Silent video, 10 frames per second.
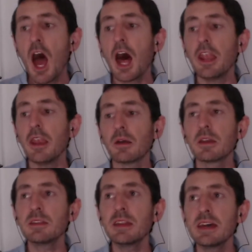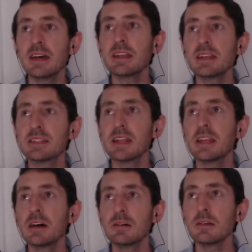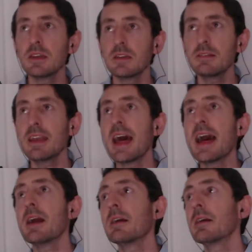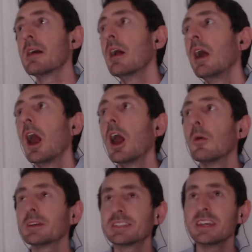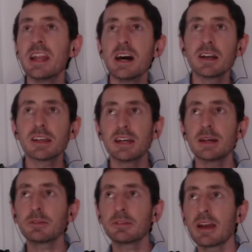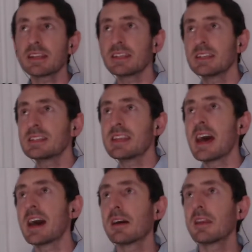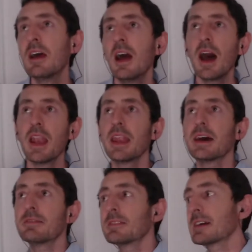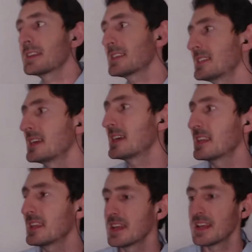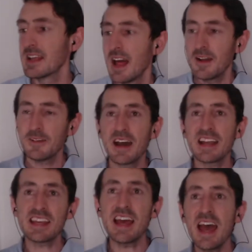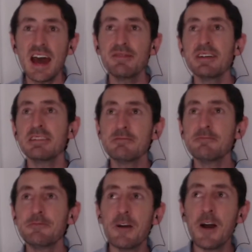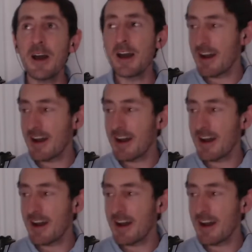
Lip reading: I know you then as I know you now. I watched it all come crashing down. I never understood what to heaven for.